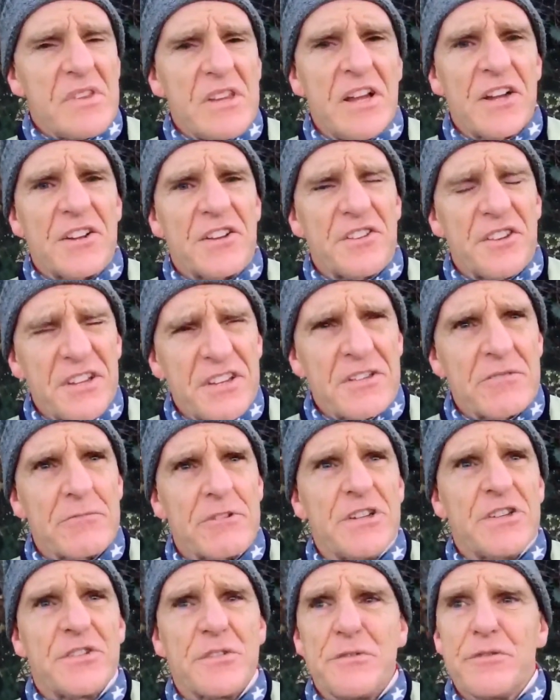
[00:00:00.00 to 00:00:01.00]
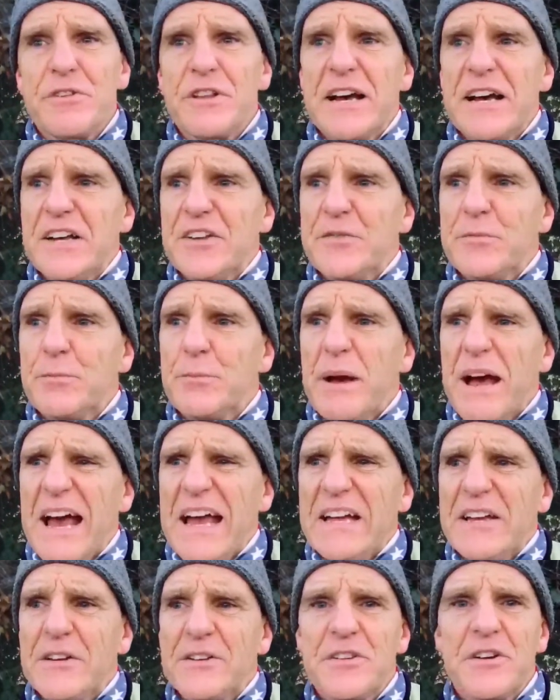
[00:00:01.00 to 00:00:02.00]
and I think the reason for that is about
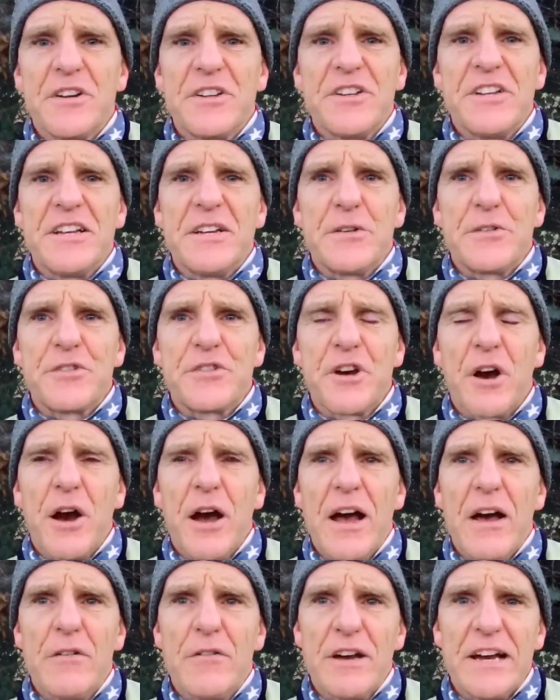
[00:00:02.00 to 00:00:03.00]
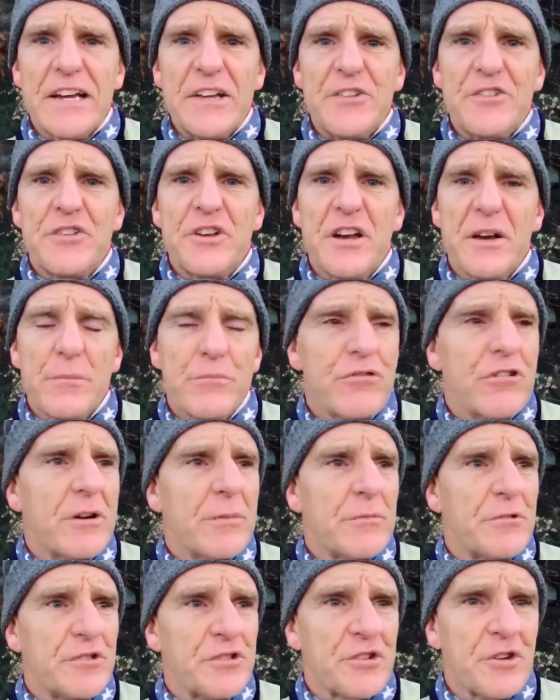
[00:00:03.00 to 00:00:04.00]
8 or 9 years of age at
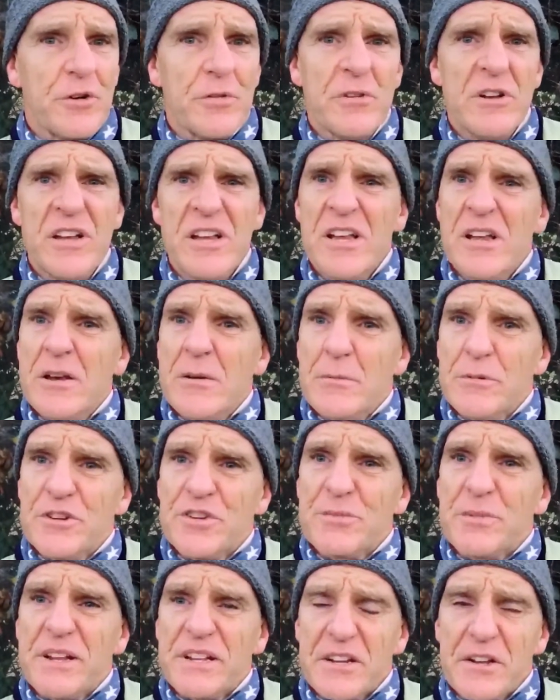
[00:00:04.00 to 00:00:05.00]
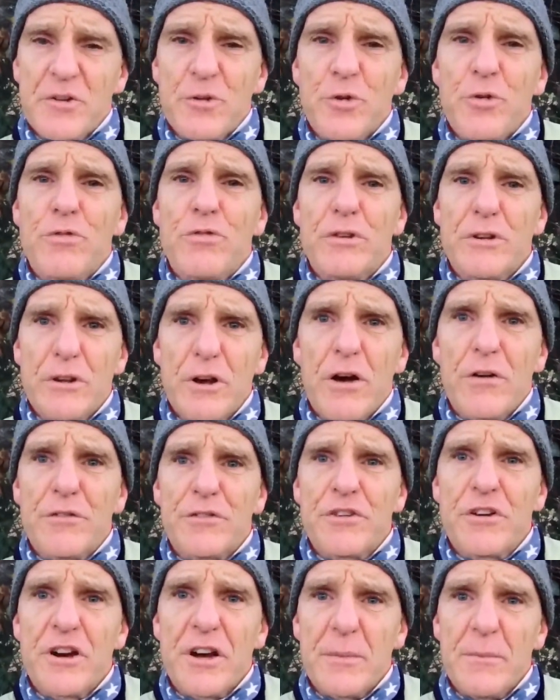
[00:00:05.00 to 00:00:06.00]
primary school we spent an awful lot of
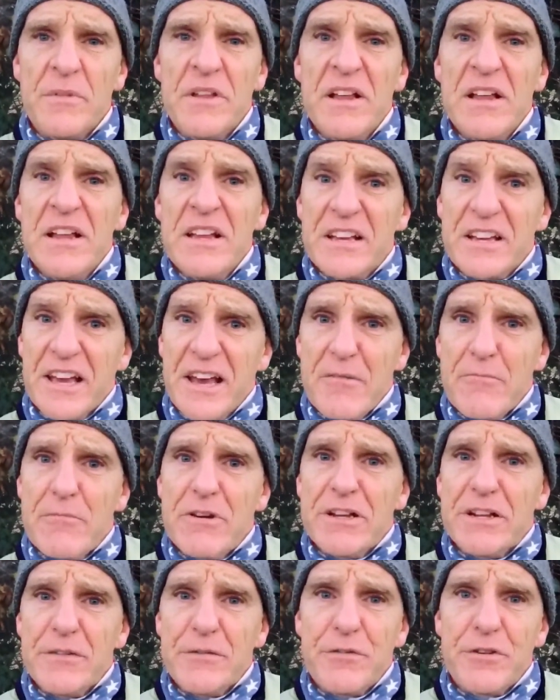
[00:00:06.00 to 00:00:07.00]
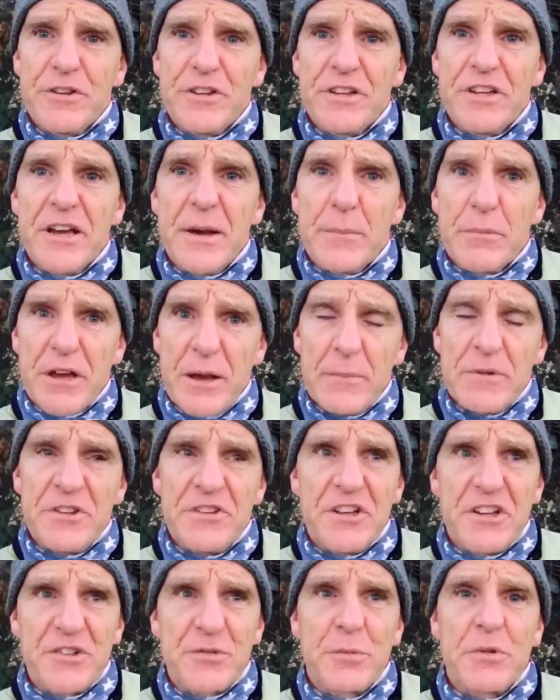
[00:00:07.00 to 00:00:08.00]
time getting ready for the upcoming
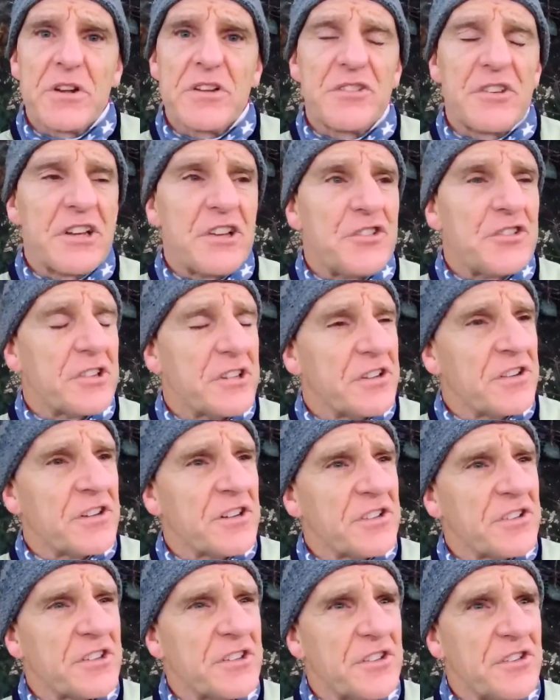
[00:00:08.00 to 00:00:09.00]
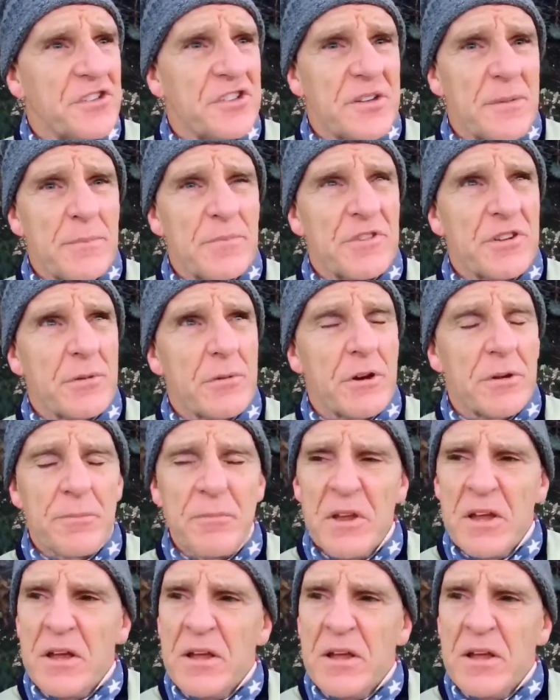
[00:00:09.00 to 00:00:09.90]
decimalisation in 1971,